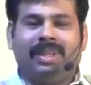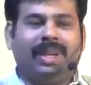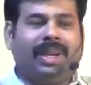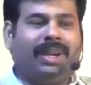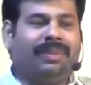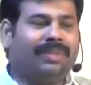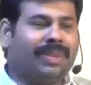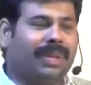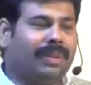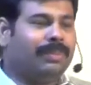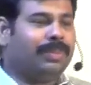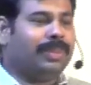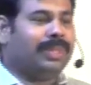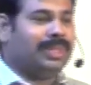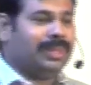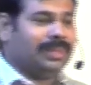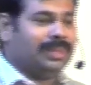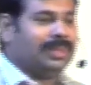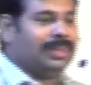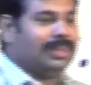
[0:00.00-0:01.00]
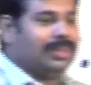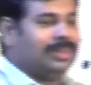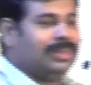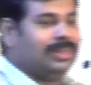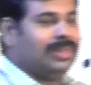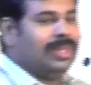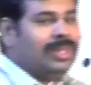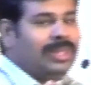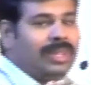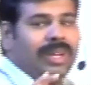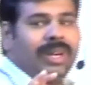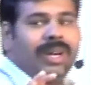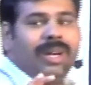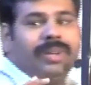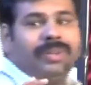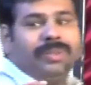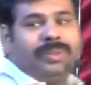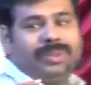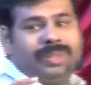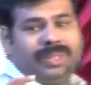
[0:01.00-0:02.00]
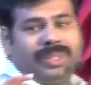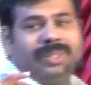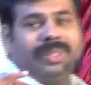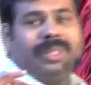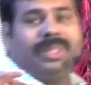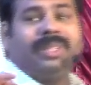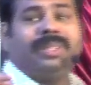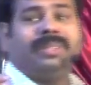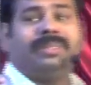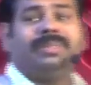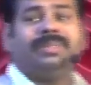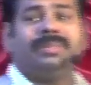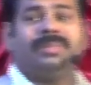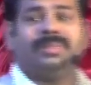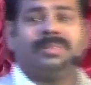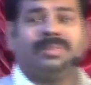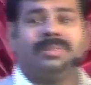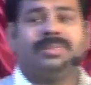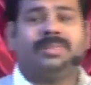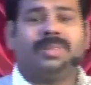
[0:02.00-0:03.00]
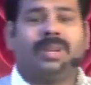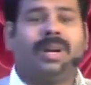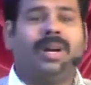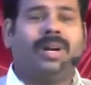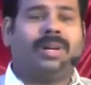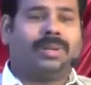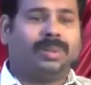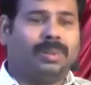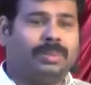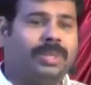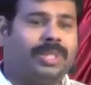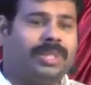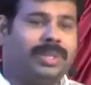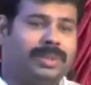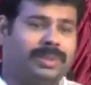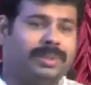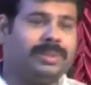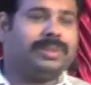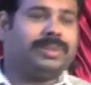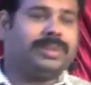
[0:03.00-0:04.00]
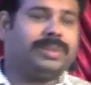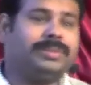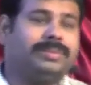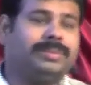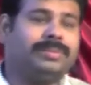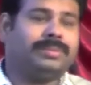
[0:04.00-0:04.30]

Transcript: of companies are using the automated tools.